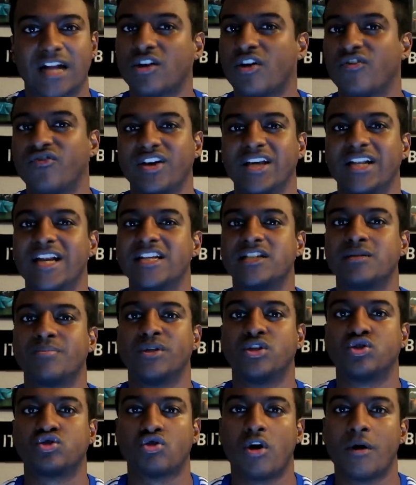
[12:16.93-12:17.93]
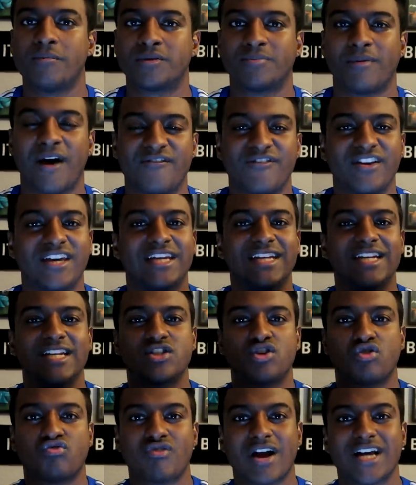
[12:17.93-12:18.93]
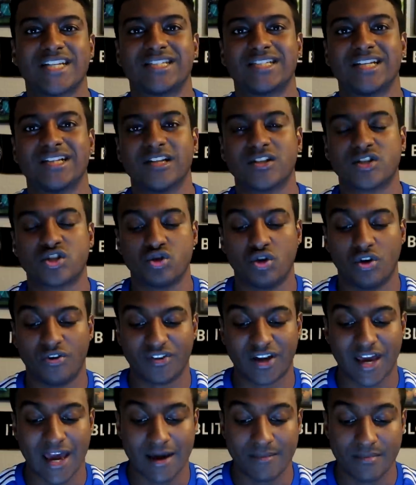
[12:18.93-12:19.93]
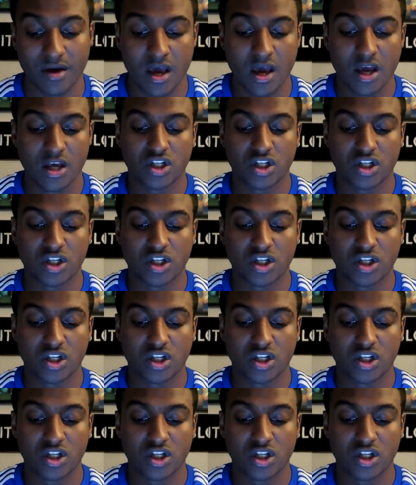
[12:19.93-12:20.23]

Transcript: I don't think he needs to be dropped, but I think he needs a rest in this sort of game.